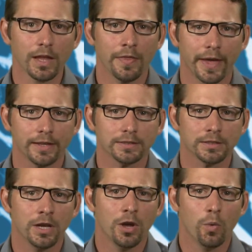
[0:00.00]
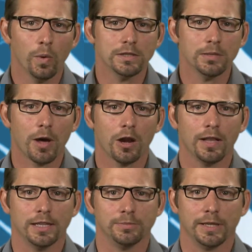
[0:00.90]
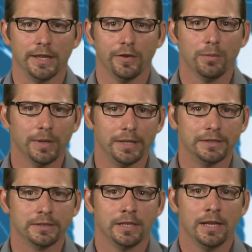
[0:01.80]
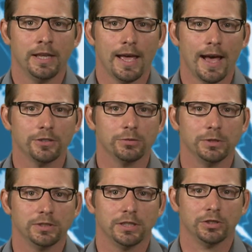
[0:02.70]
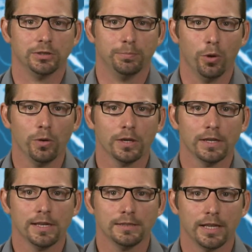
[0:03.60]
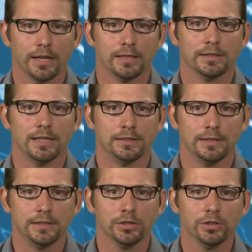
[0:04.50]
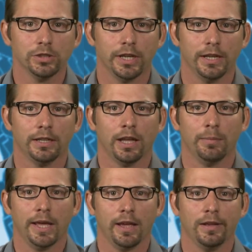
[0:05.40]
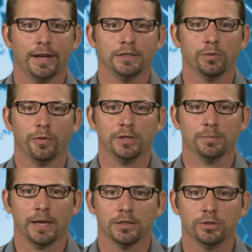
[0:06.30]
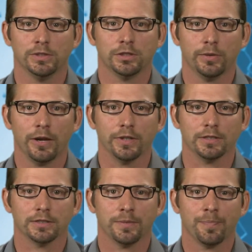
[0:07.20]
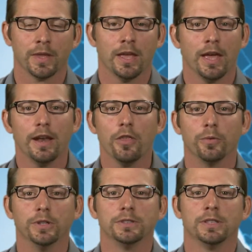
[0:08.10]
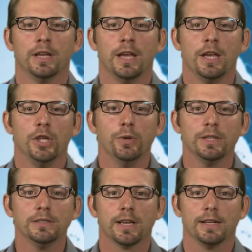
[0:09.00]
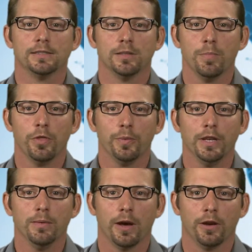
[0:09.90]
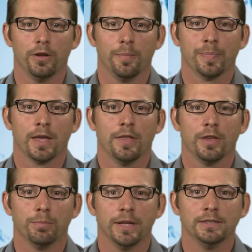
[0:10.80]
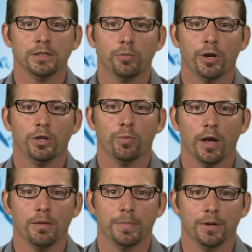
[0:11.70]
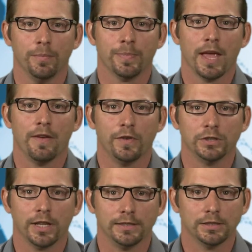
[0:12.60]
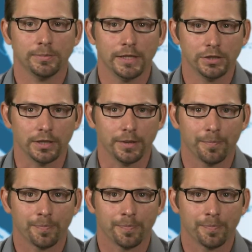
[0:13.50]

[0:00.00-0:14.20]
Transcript: That is, once a model has been given a place, attributes such as bulk, aesthetics, and seasonal shade can be analyzed with respect to its surroundings. In other words, you can design a simple 3D model, then place it where you want it built and visualize it spatially.